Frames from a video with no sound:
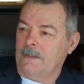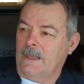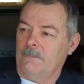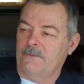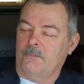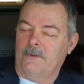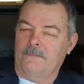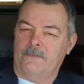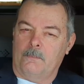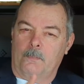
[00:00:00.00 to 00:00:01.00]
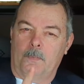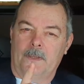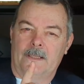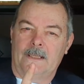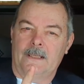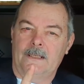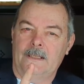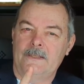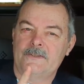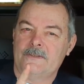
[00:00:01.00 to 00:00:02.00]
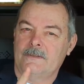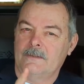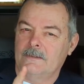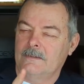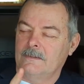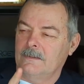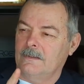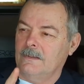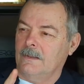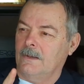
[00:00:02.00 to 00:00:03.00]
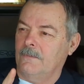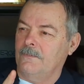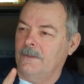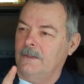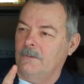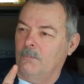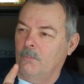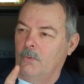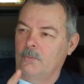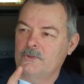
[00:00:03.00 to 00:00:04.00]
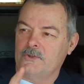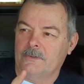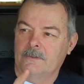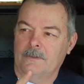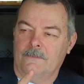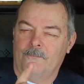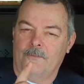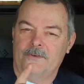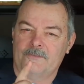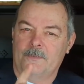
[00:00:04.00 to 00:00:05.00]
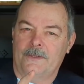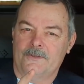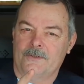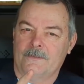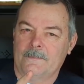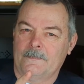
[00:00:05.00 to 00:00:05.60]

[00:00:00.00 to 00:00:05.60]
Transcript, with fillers: That was one of the beginnings of the erosion of free speech.